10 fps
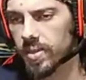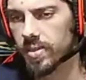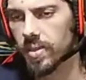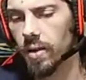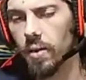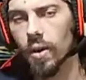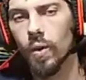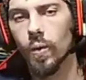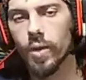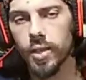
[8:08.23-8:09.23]
Now,
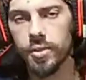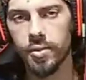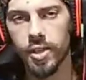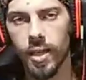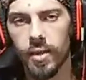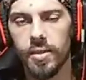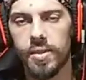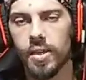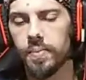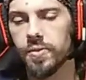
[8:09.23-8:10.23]
when I do jack this
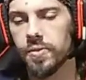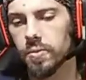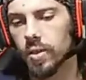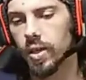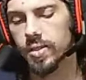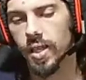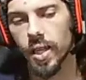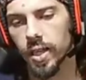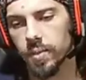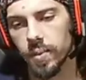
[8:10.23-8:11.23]
up to uh,
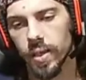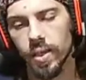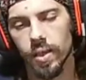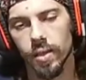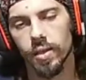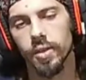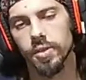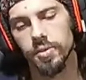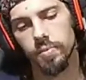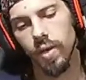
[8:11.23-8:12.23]
1080p, there's
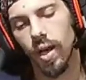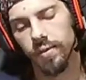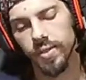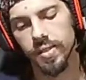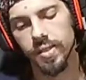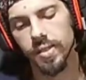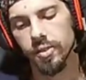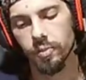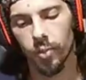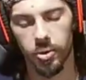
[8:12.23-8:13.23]
obviously some
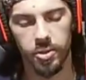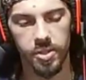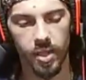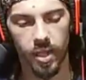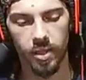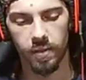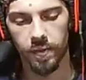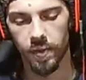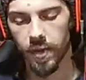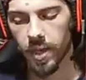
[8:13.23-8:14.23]
borders that I can fill
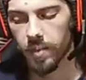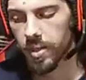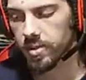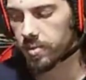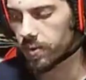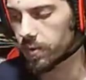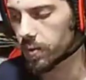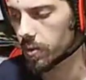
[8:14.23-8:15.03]
that I mentioned before.